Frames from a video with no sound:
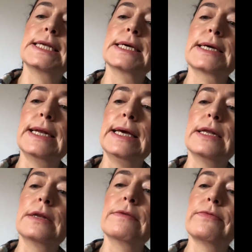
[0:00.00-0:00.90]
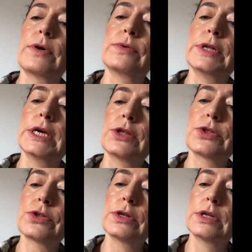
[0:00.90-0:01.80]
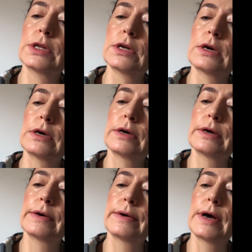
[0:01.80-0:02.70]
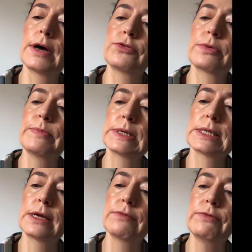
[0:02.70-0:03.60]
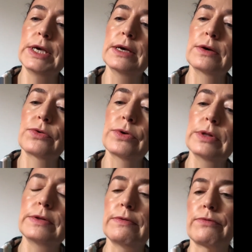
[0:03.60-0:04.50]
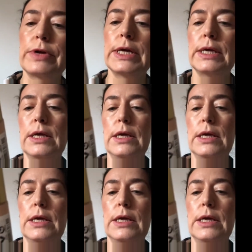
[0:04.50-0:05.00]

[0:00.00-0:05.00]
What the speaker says: Clean Foundation, 100% vegan, cruelty free.